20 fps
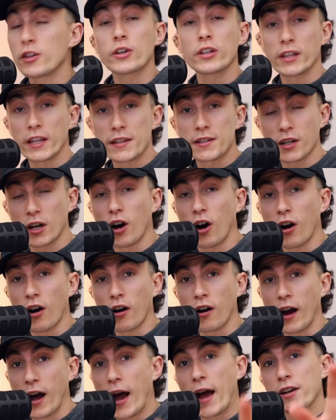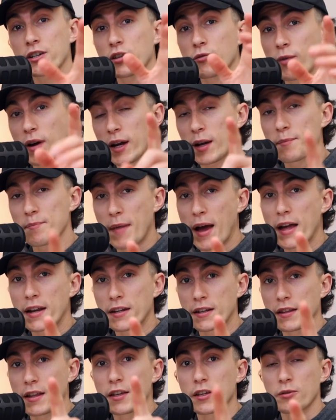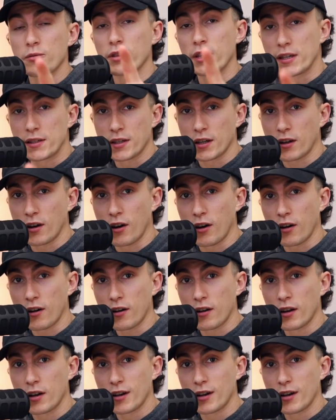You can lease a car. I actually recommend that you lease a car